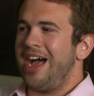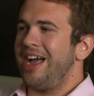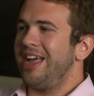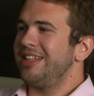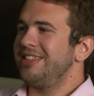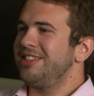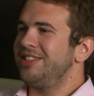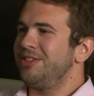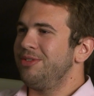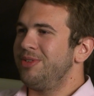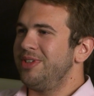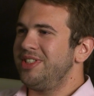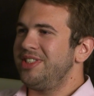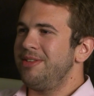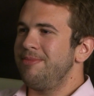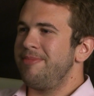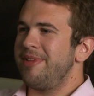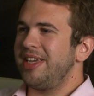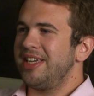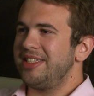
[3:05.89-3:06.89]
And so what's
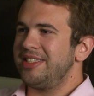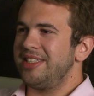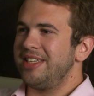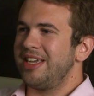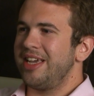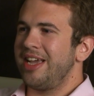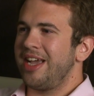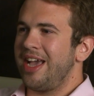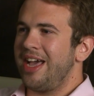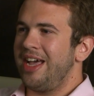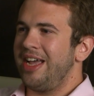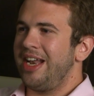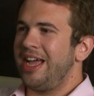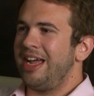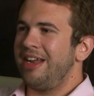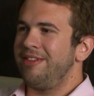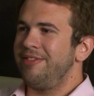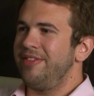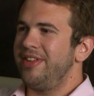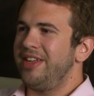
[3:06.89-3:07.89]
the biggest thing I got
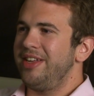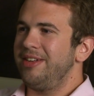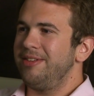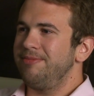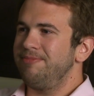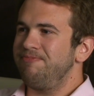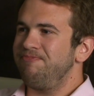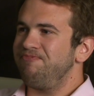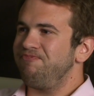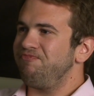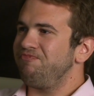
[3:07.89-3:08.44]
out of it?